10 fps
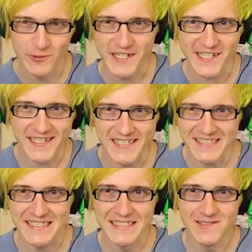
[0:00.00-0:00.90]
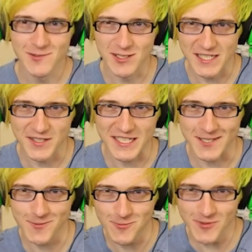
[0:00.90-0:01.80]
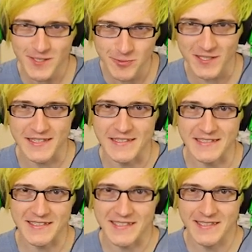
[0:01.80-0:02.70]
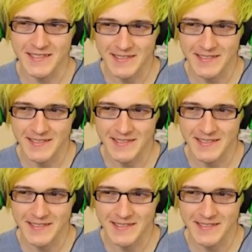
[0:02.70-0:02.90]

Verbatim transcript: we can't let her get away with this.